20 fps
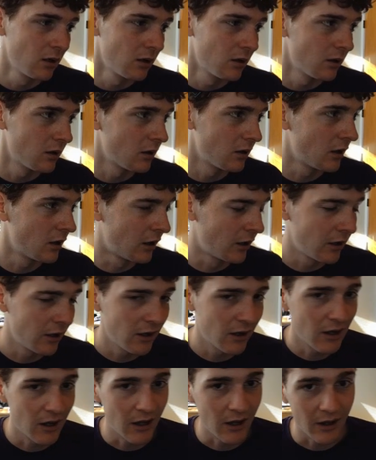
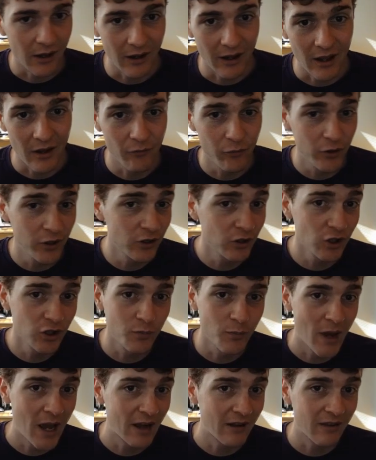If we could just
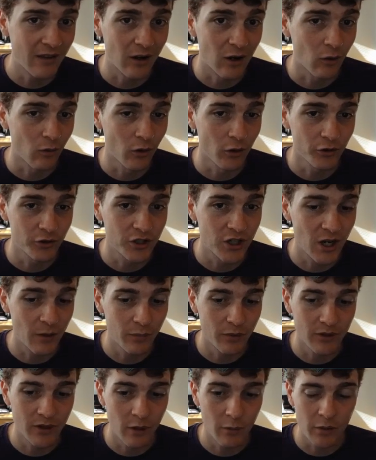max out our Royal
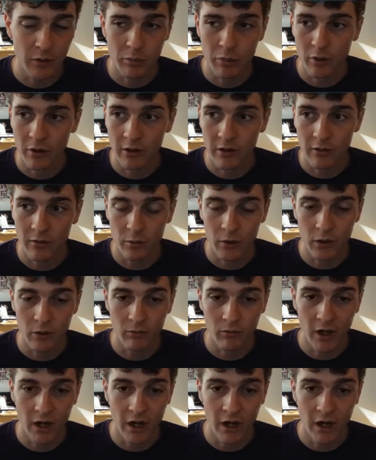Champion, that'd be pretty sweet, right?